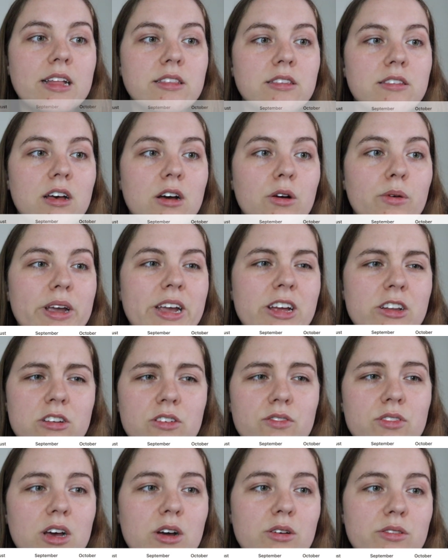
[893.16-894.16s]
And so
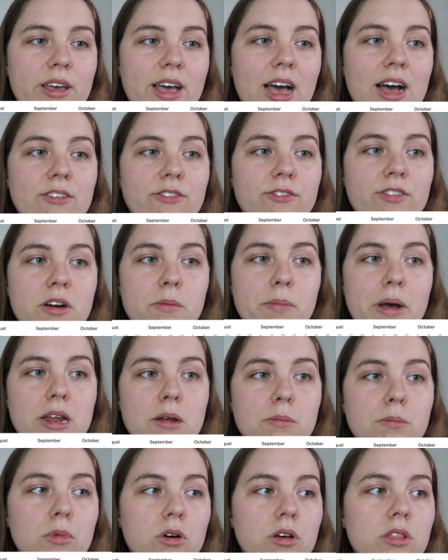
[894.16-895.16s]
each of those I have for
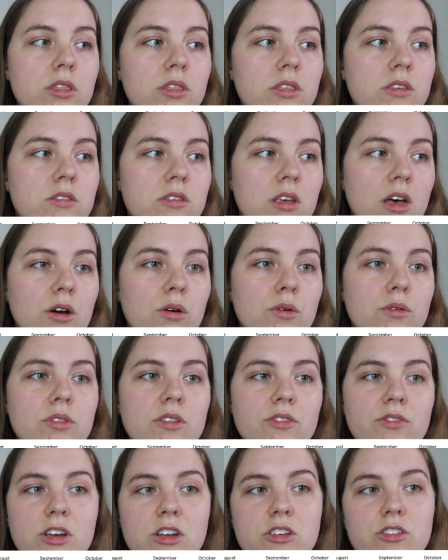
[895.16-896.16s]
about a month. So
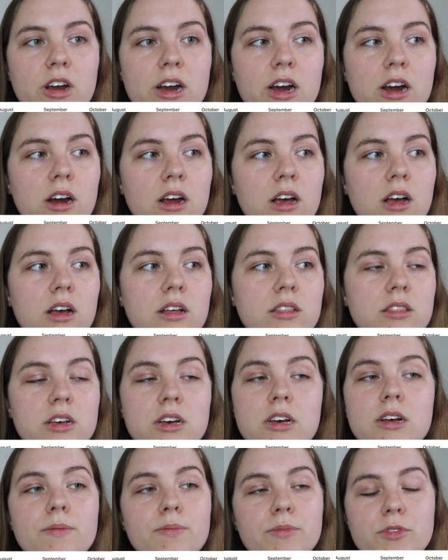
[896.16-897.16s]
the feature
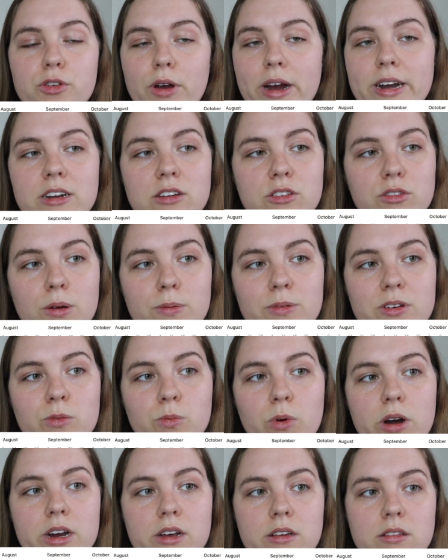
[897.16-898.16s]
the training
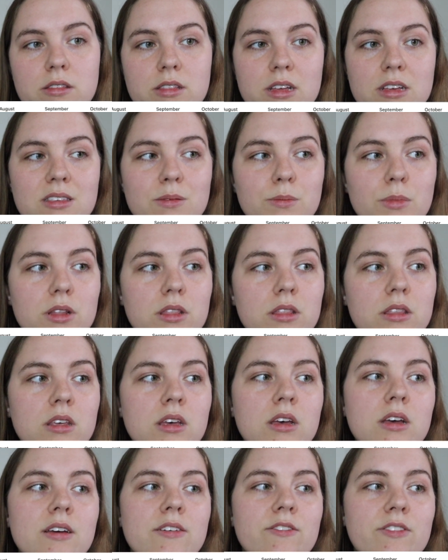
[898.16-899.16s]
disruption work is this month,
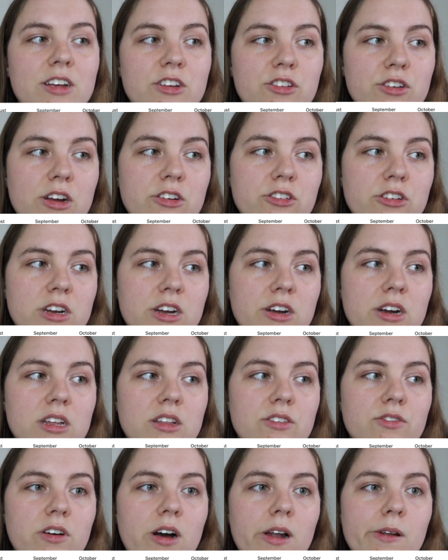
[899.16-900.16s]
feature
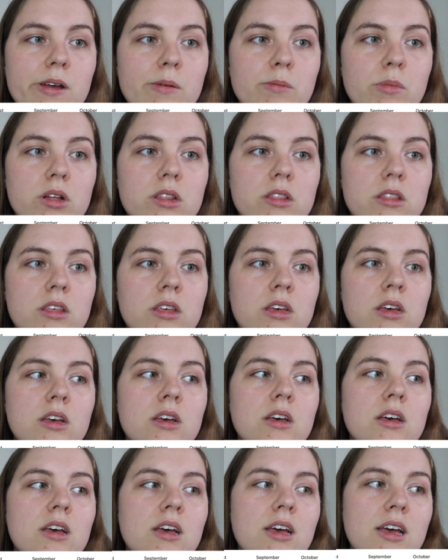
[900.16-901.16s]
engineering the following month,
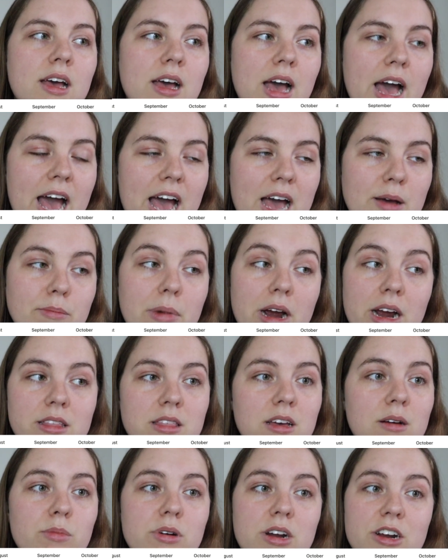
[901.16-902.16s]
uh,
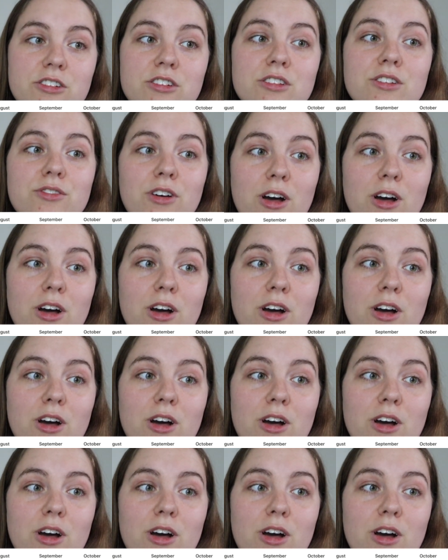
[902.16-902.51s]
marathon prediction the